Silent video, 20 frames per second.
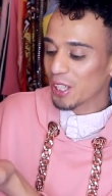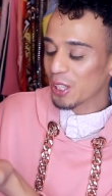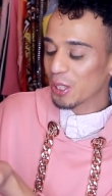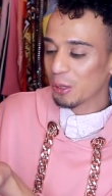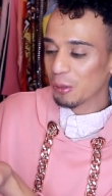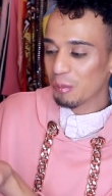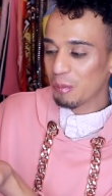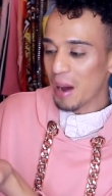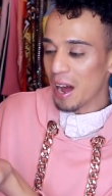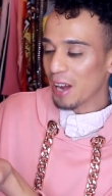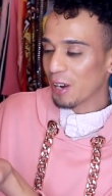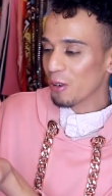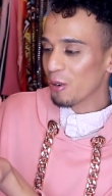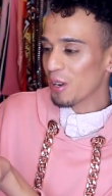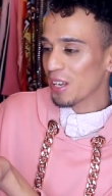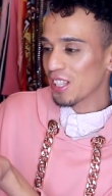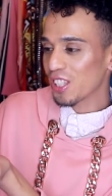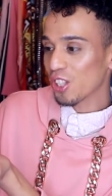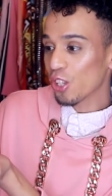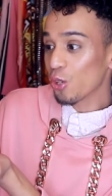cute bottle.
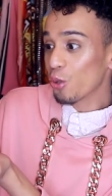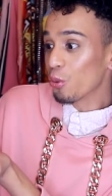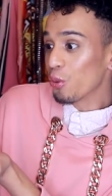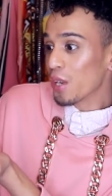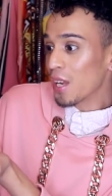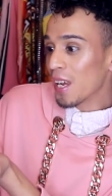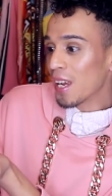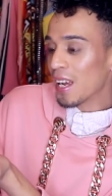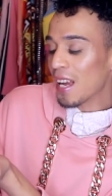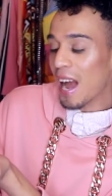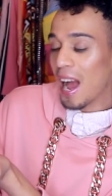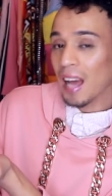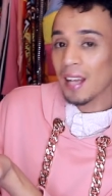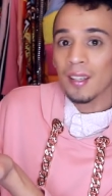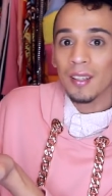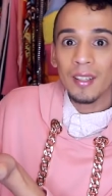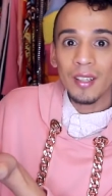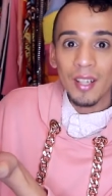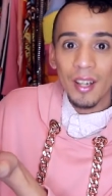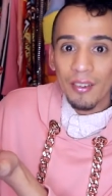It's unique, I
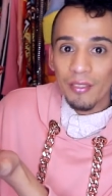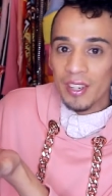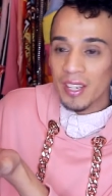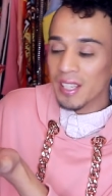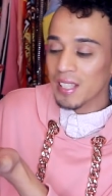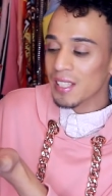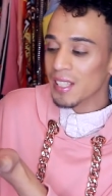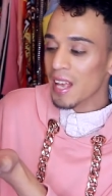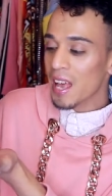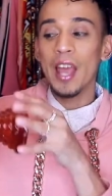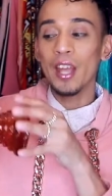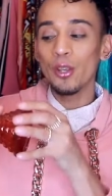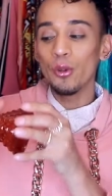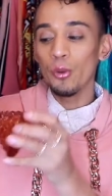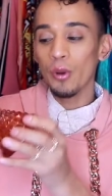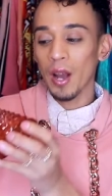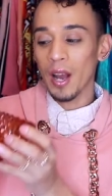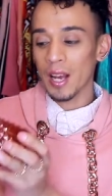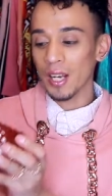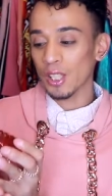love it. And
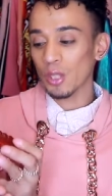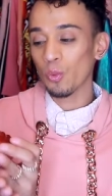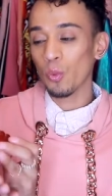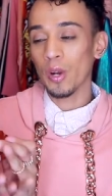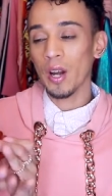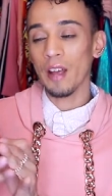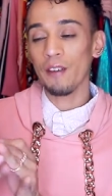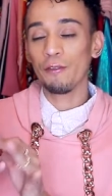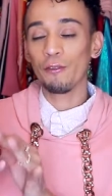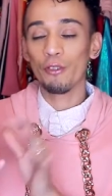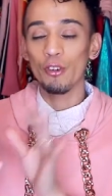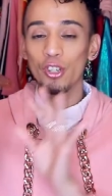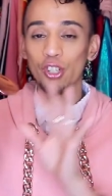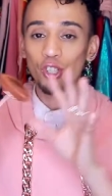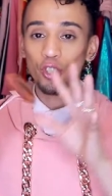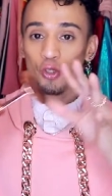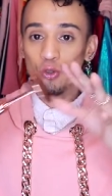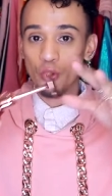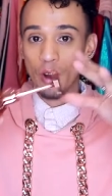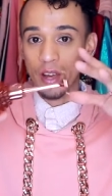you guys, when I
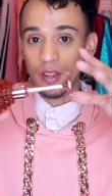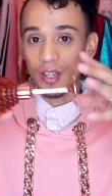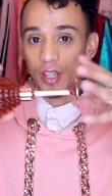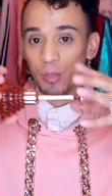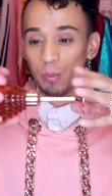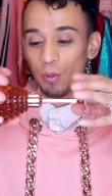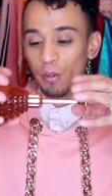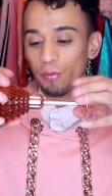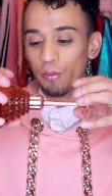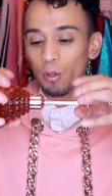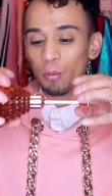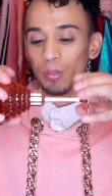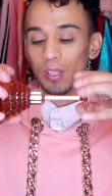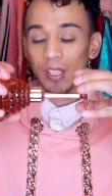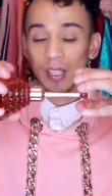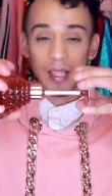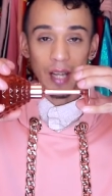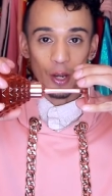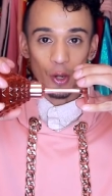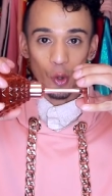first tried this perfume, this
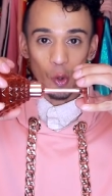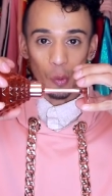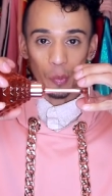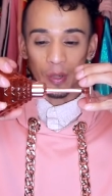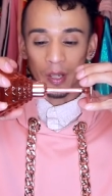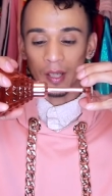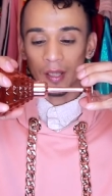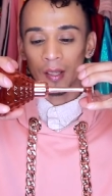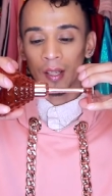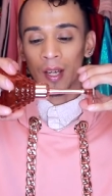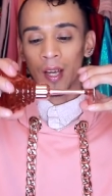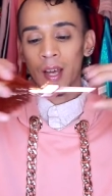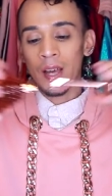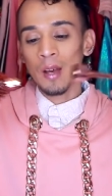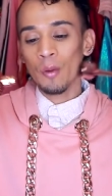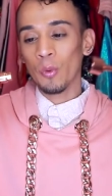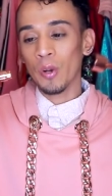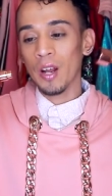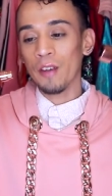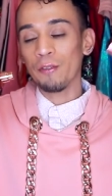is how you open it.
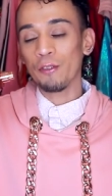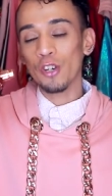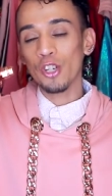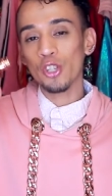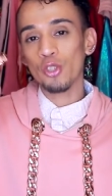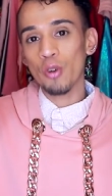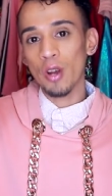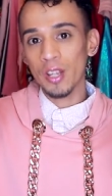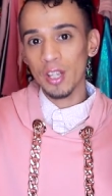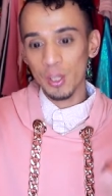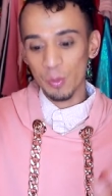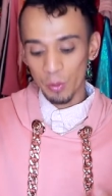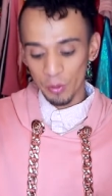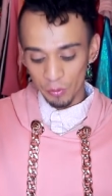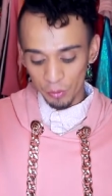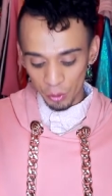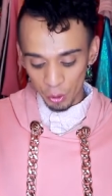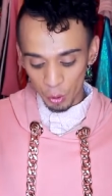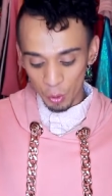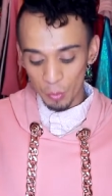When I first tried this
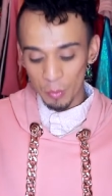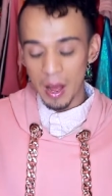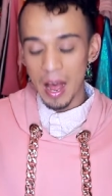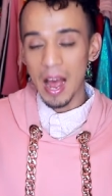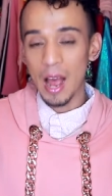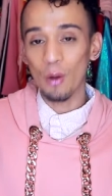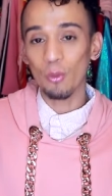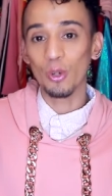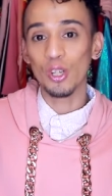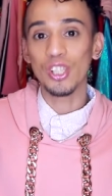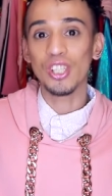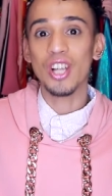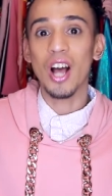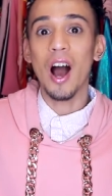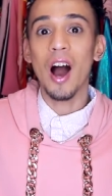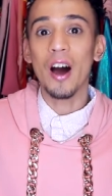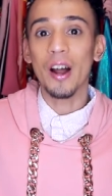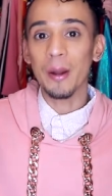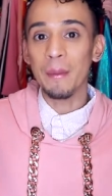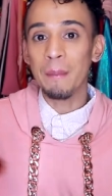perfume, I was
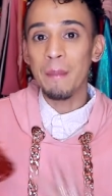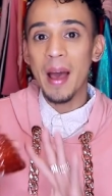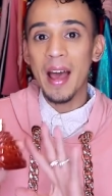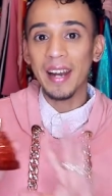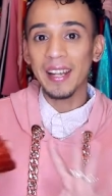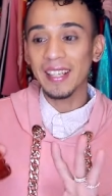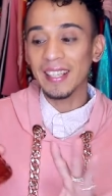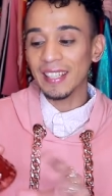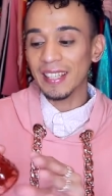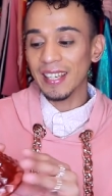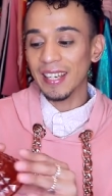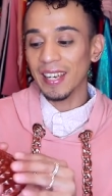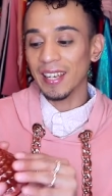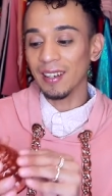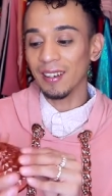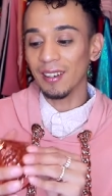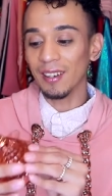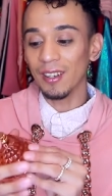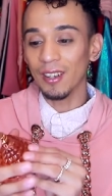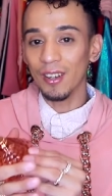automatically
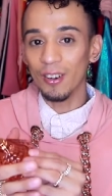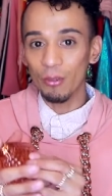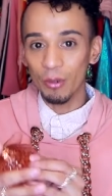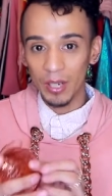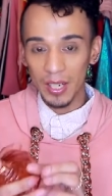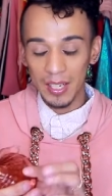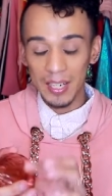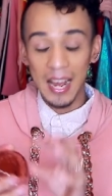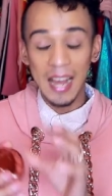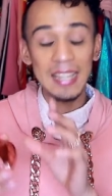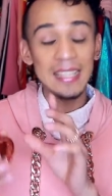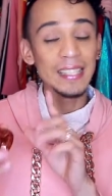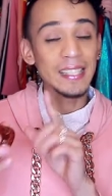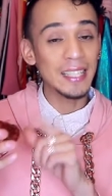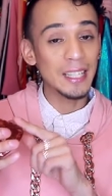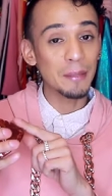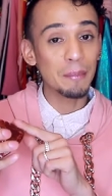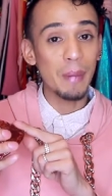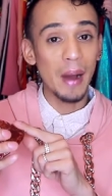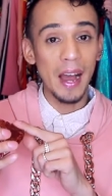in love with it. I
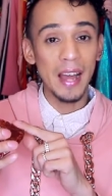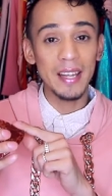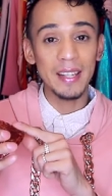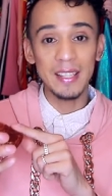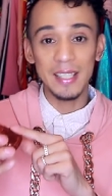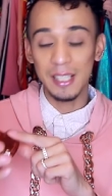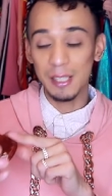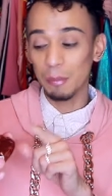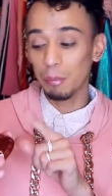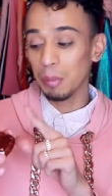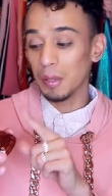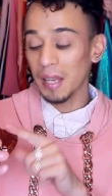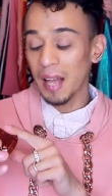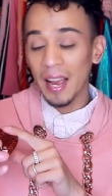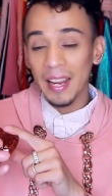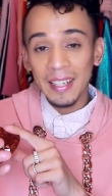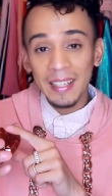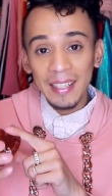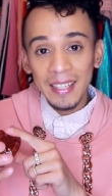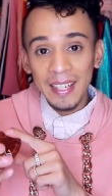did buy this
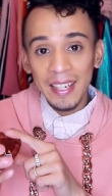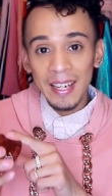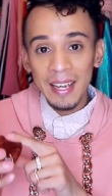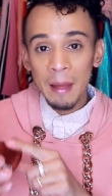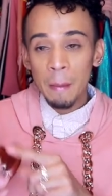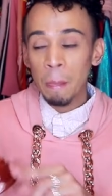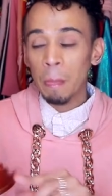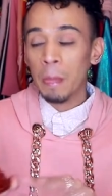blindly,